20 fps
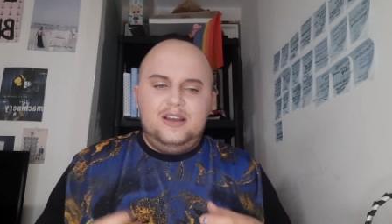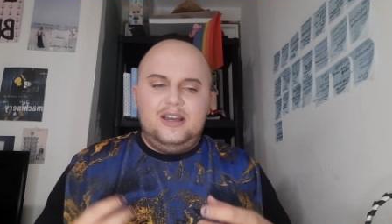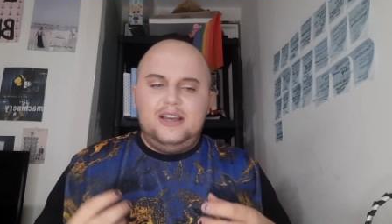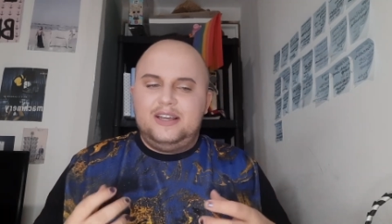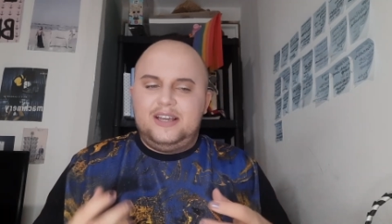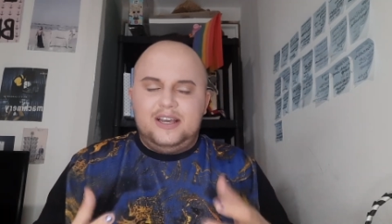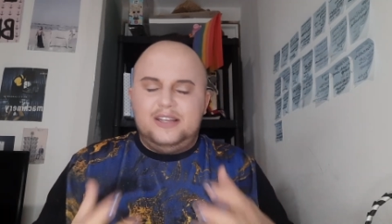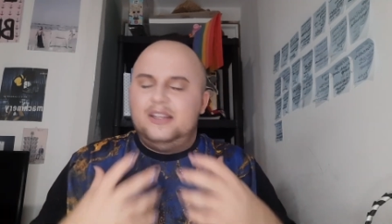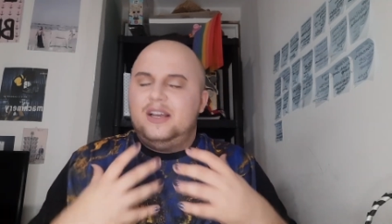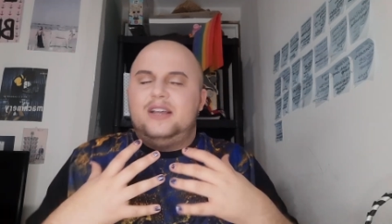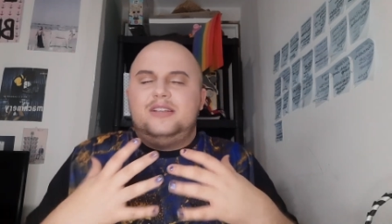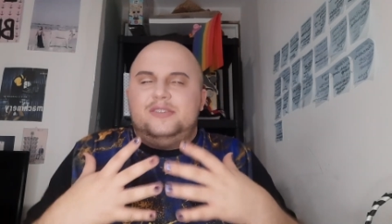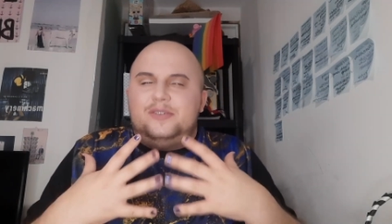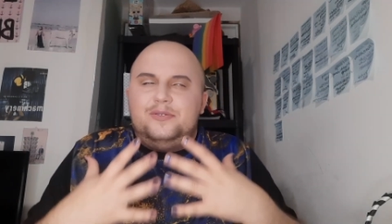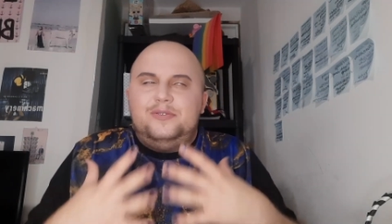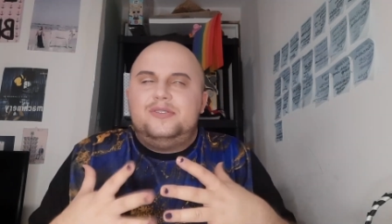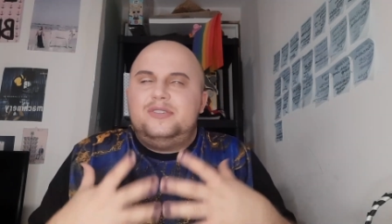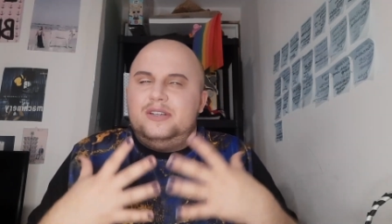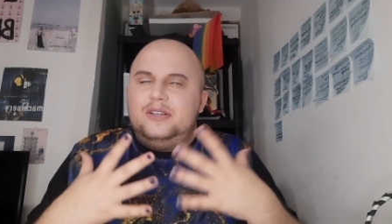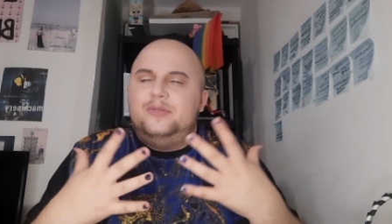Again, I
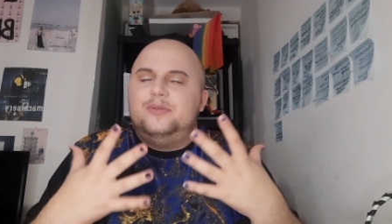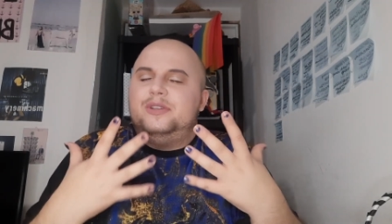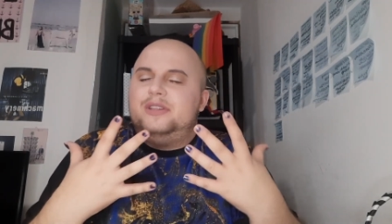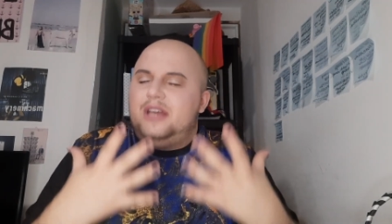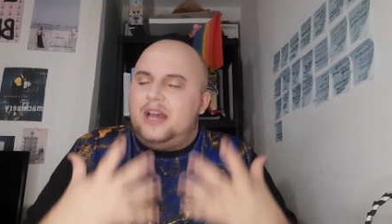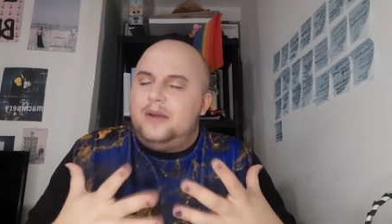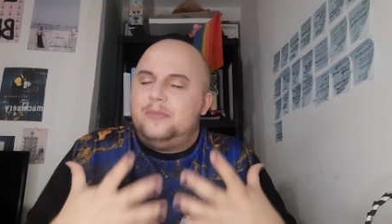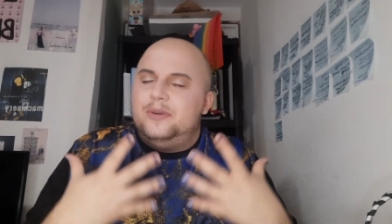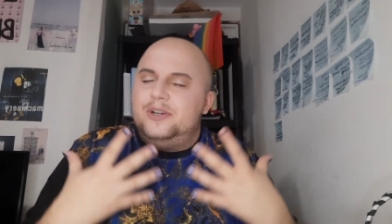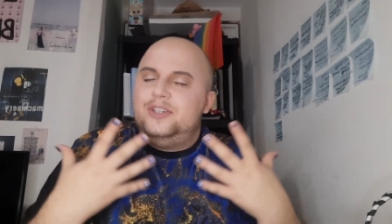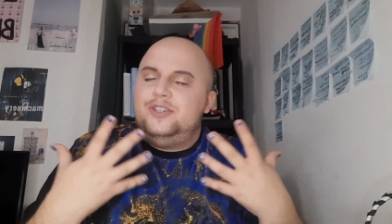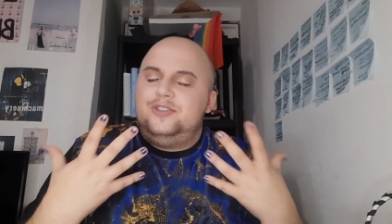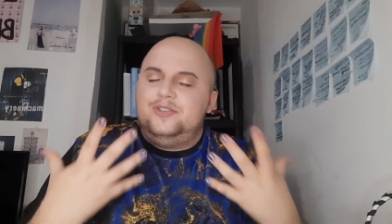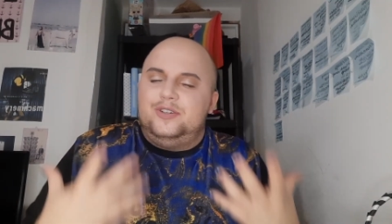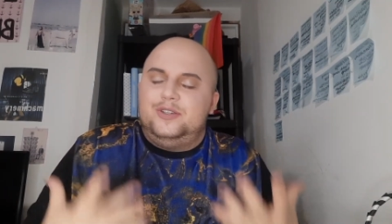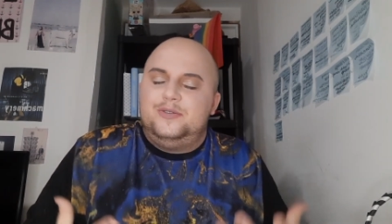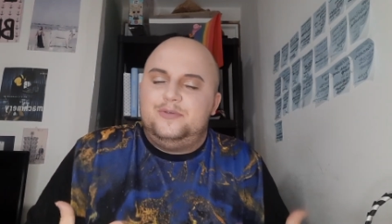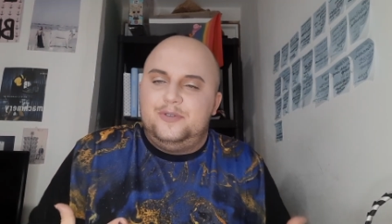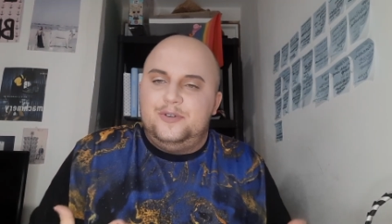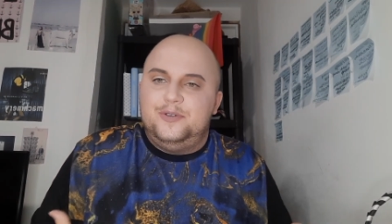don't deal with that much
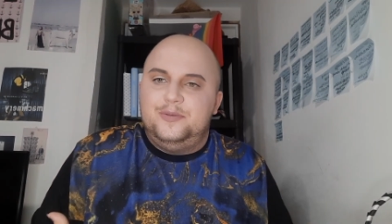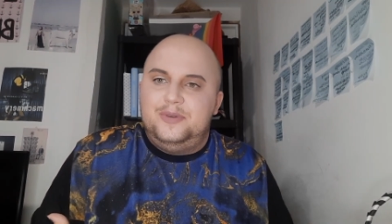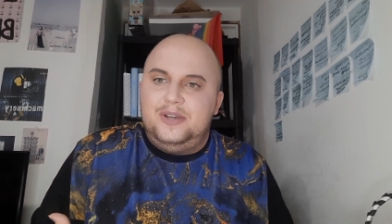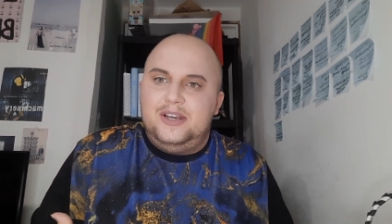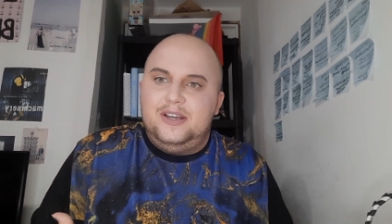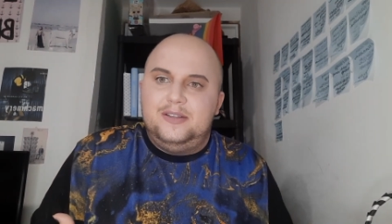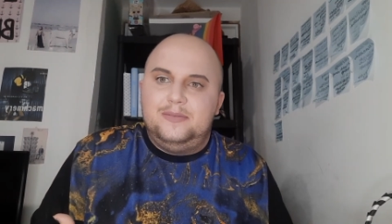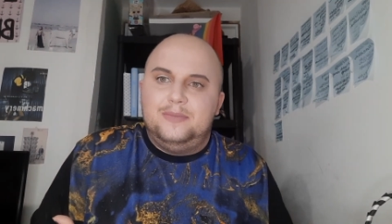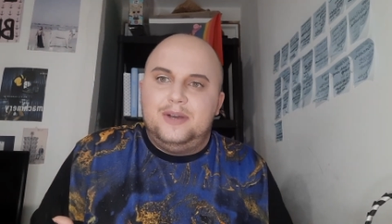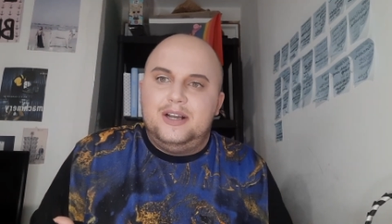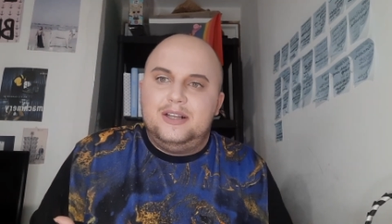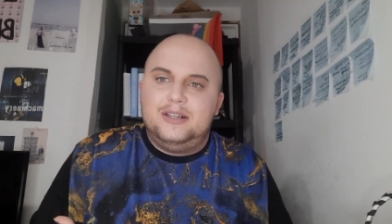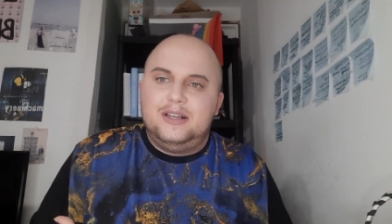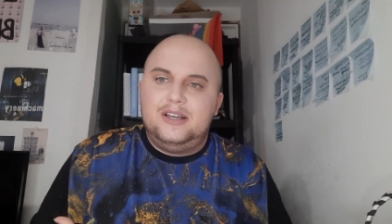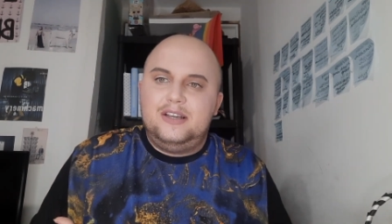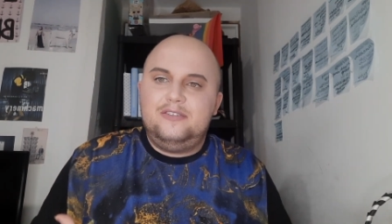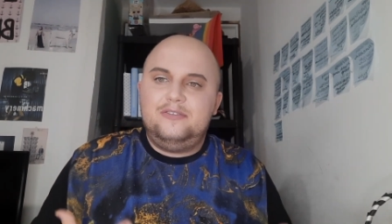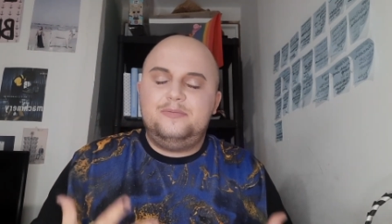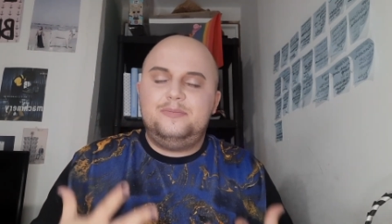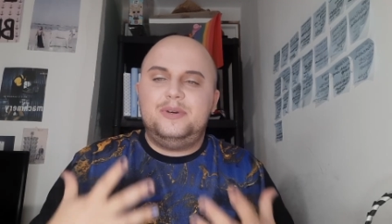transphobia in my
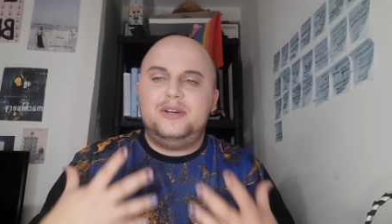life,